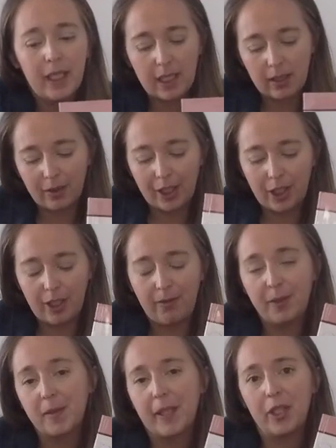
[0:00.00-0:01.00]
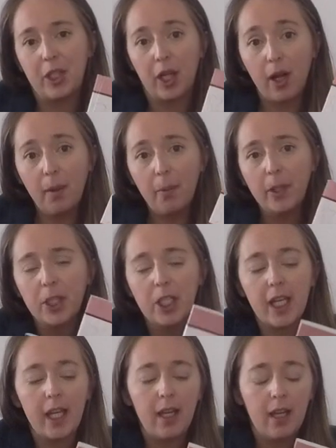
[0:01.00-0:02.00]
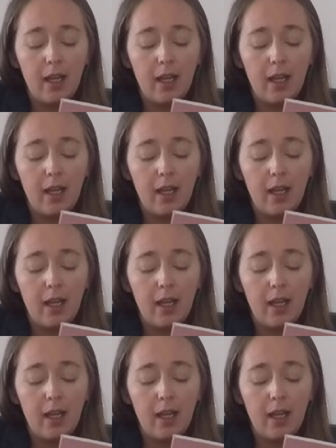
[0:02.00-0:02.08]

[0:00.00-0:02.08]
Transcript: week so that she feels like she accomplished it.